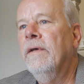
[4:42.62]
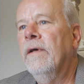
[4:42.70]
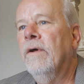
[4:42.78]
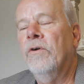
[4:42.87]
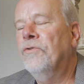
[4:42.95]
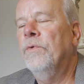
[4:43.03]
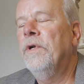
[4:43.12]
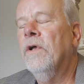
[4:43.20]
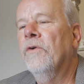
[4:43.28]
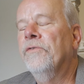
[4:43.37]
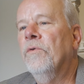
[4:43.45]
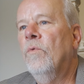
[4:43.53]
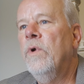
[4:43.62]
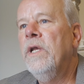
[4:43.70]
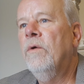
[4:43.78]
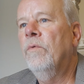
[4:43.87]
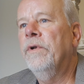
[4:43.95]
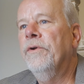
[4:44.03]
or $20 a
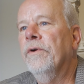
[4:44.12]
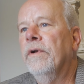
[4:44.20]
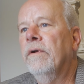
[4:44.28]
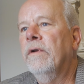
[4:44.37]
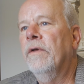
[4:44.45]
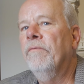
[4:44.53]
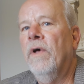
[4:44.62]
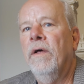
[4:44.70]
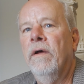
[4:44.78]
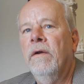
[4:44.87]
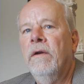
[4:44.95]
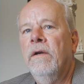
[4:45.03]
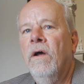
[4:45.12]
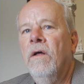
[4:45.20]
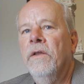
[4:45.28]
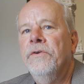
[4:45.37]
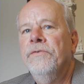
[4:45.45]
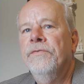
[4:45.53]
week when you're in a, a
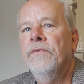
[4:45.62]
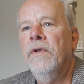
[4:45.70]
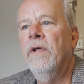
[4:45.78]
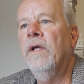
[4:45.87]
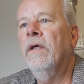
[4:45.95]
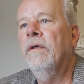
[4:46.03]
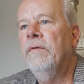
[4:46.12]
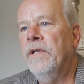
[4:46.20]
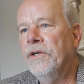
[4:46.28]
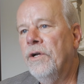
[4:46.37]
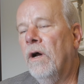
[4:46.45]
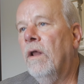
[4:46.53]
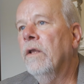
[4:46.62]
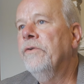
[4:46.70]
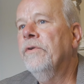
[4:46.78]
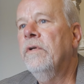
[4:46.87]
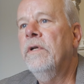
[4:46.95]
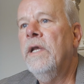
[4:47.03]
college, uh, in
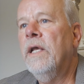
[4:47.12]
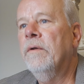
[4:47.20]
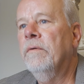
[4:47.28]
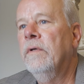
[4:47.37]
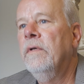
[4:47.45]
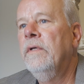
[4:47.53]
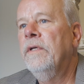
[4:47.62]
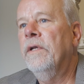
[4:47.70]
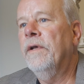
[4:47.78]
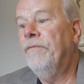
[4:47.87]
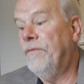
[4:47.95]
college and you can't, you know,